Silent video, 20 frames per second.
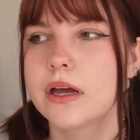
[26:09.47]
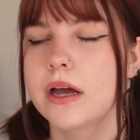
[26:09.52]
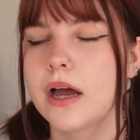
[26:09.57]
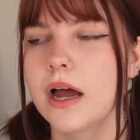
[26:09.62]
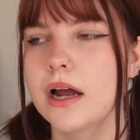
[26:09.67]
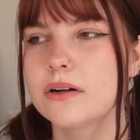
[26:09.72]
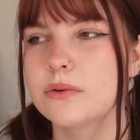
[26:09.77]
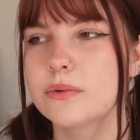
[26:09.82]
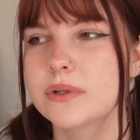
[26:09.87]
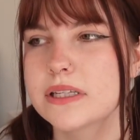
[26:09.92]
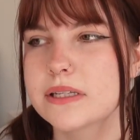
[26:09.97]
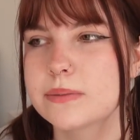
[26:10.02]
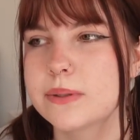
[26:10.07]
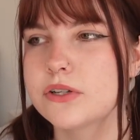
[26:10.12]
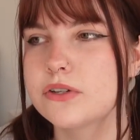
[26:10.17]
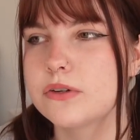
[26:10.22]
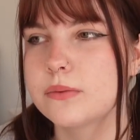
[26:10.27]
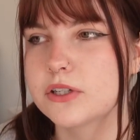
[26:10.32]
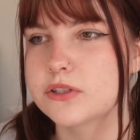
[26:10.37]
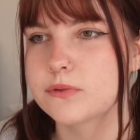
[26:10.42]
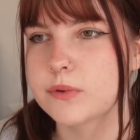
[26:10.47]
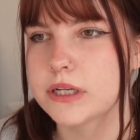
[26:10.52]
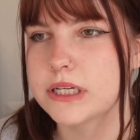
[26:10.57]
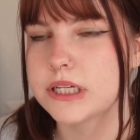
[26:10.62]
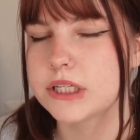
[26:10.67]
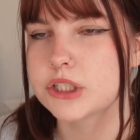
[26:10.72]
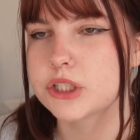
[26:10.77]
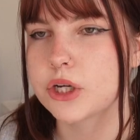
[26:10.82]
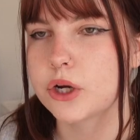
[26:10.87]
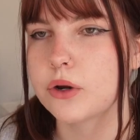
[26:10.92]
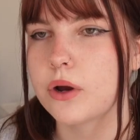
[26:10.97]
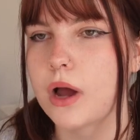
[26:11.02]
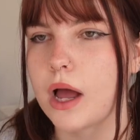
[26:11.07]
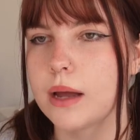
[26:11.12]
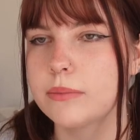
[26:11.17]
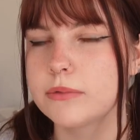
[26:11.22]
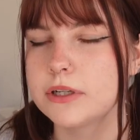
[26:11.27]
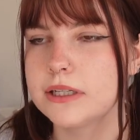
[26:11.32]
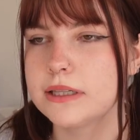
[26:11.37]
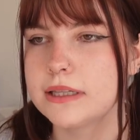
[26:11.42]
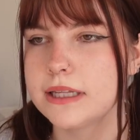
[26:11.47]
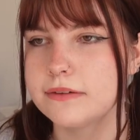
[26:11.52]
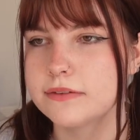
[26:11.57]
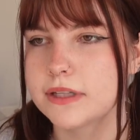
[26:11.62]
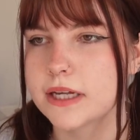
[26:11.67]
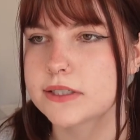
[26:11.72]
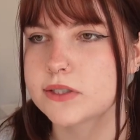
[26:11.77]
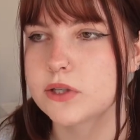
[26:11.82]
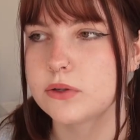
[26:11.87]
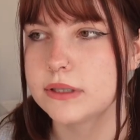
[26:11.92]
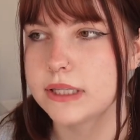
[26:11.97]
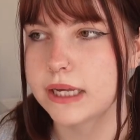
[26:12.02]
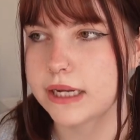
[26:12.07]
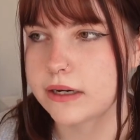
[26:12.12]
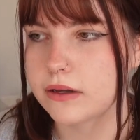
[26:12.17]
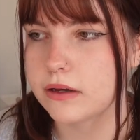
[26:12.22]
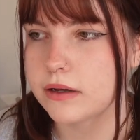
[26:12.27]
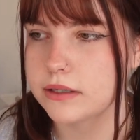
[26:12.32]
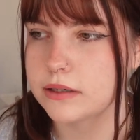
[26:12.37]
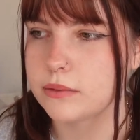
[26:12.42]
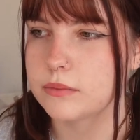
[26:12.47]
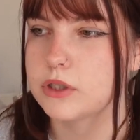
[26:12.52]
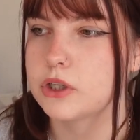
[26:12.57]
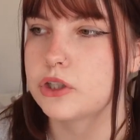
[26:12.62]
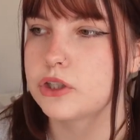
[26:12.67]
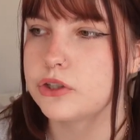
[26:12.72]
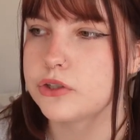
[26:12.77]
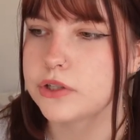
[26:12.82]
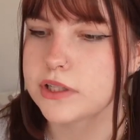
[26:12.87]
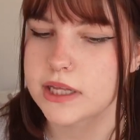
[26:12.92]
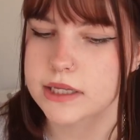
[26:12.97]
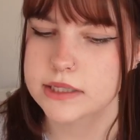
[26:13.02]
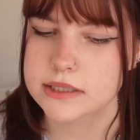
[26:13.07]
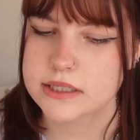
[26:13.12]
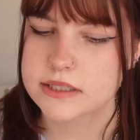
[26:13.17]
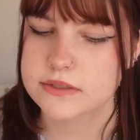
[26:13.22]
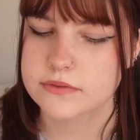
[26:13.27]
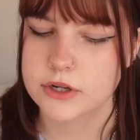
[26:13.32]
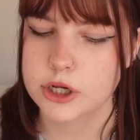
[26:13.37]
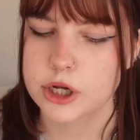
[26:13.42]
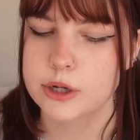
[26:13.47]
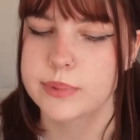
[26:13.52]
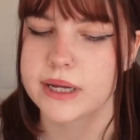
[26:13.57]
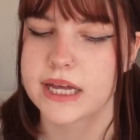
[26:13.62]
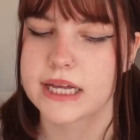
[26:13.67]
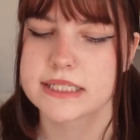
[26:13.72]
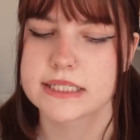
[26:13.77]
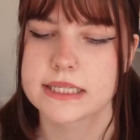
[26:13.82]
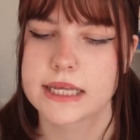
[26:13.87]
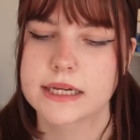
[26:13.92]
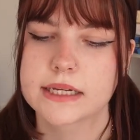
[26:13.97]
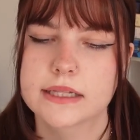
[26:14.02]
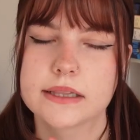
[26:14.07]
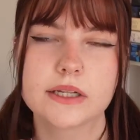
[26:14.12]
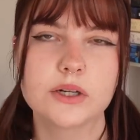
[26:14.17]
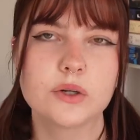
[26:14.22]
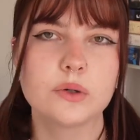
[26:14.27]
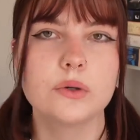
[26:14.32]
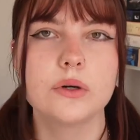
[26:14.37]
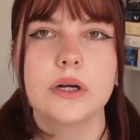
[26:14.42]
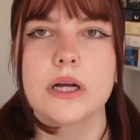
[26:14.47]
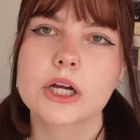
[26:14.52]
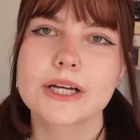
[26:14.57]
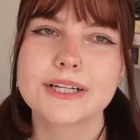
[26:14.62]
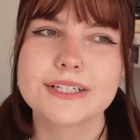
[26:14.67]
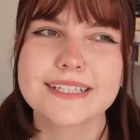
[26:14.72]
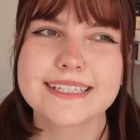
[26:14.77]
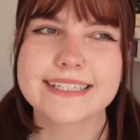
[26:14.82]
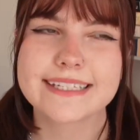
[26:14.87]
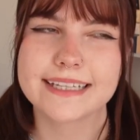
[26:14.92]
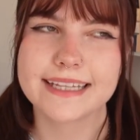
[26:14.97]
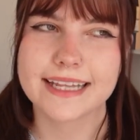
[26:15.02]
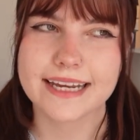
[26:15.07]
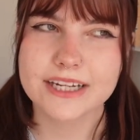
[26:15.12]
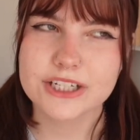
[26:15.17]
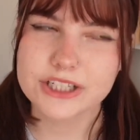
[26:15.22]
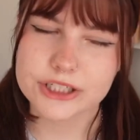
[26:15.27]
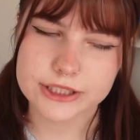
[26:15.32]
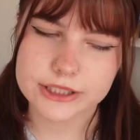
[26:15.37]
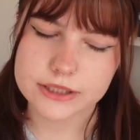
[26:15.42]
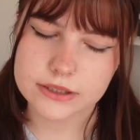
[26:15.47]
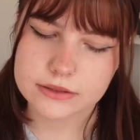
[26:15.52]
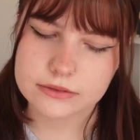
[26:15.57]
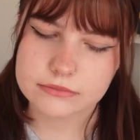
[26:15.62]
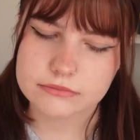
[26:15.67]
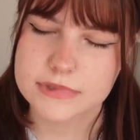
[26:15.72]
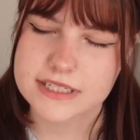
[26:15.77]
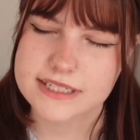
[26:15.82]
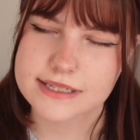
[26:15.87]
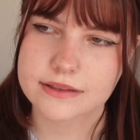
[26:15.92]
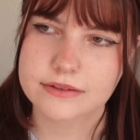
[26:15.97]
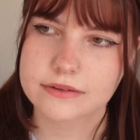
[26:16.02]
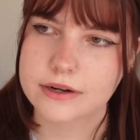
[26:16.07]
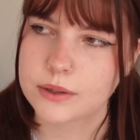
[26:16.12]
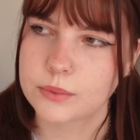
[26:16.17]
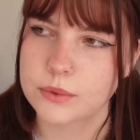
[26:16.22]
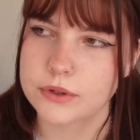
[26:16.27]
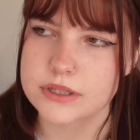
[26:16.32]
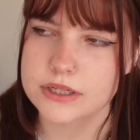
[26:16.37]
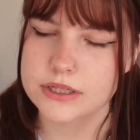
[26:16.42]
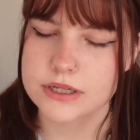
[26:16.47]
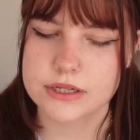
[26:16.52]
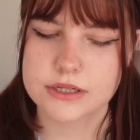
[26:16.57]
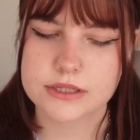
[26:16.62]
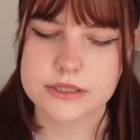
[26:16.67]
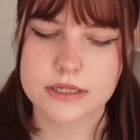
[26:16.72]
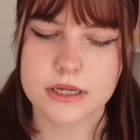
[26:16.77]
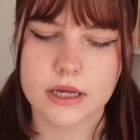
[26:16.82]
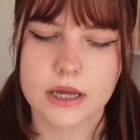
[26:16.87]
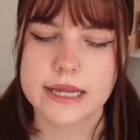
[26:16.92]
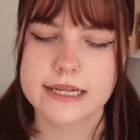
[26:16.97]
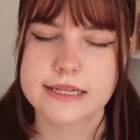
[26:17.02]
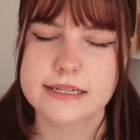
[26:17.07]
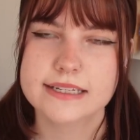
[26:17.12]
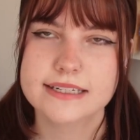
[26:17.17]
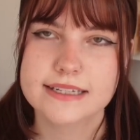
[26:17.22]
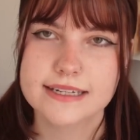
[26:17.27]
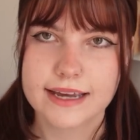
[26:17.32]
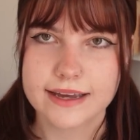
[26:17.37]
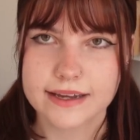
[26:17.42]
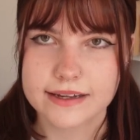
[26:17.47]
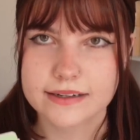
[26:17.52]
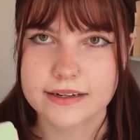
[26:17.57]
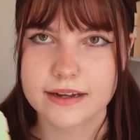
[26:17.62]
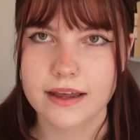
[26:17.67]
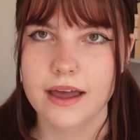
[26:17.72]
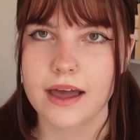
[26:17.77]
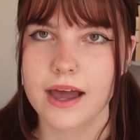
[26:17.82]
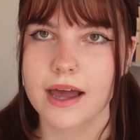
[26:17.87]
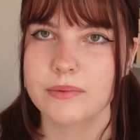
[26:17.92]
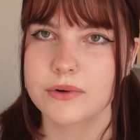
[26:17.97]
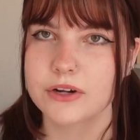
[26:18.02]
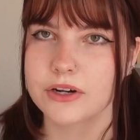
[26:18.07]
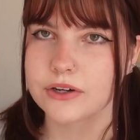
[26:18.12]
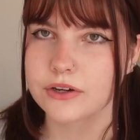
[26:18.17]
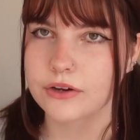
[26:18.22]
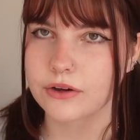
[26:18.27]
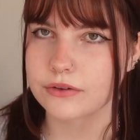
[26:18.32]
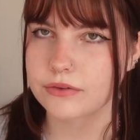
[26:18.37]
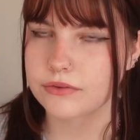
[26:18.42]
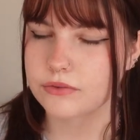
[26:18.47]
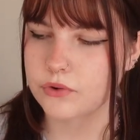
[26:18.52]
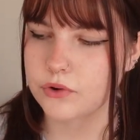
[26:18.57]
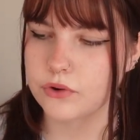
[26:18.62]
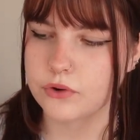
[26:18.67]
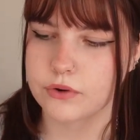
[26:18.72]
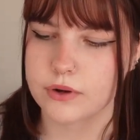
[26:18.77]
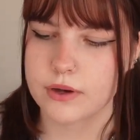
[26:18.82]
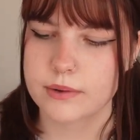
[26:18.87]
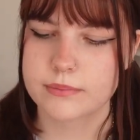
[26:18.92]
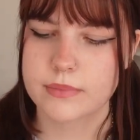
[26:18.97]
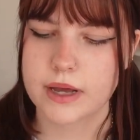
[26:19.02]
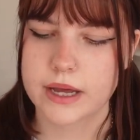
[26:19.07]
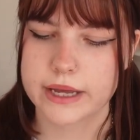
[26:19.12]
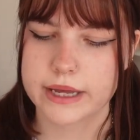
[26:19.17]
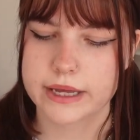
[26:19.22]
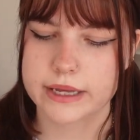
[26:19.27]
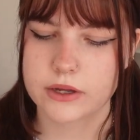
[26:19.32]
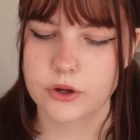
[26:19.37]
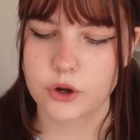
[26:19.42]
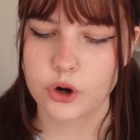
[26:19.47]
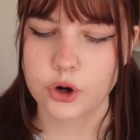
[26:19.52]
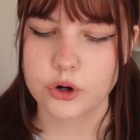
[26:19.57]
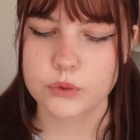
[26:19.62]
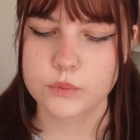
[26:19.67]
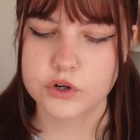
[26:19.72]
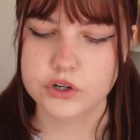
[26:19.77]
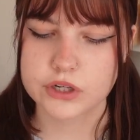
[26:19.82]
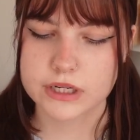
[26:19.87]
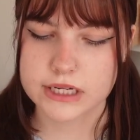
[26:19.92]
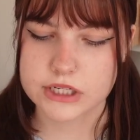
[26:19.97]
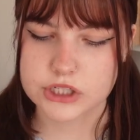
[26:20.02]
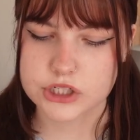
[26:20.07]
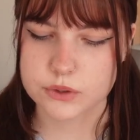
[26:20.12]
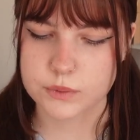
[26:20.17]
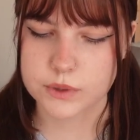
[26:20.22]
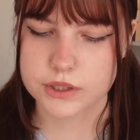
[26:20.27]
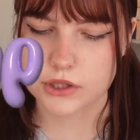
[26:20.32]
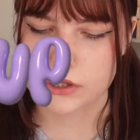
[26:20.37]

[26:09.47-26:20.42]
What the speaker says: I don't want to spend too much money, so I'm going to leave that till later, and I'm not going to do that in this video, but as like a little consolation, is that the right word to use? Instead, I'm going to go through my hobonichi with